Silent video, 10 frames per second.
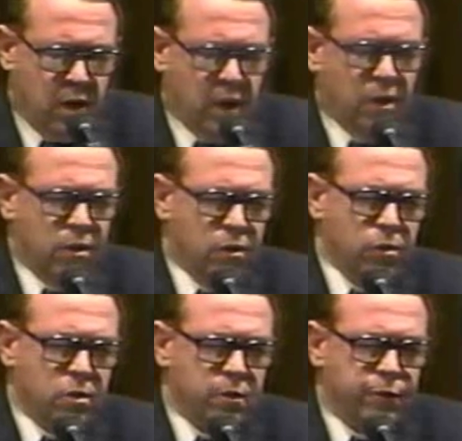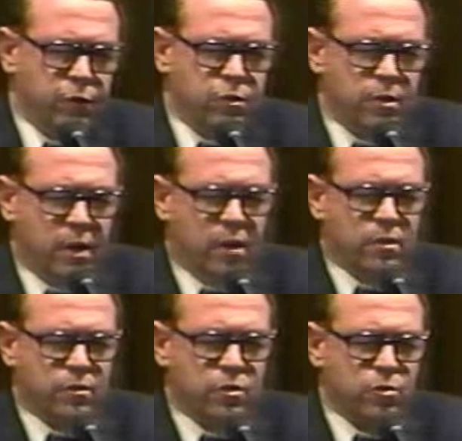I didn't know that the future
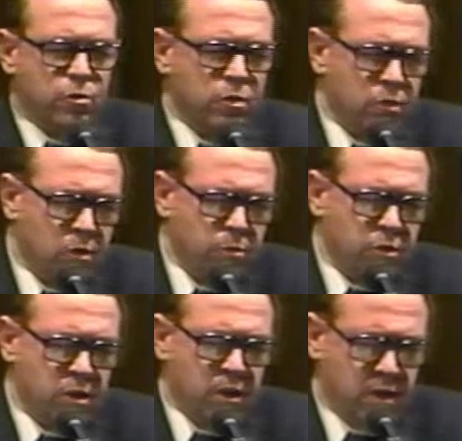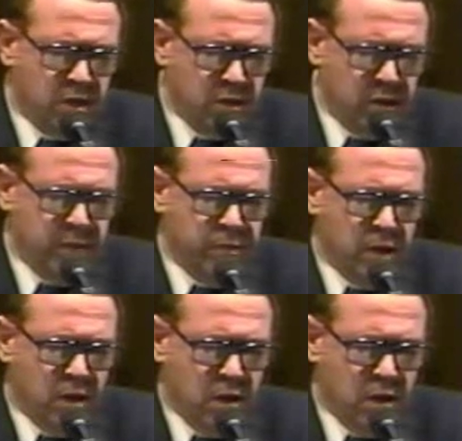editor of the Sword of the Lord was sitting out there.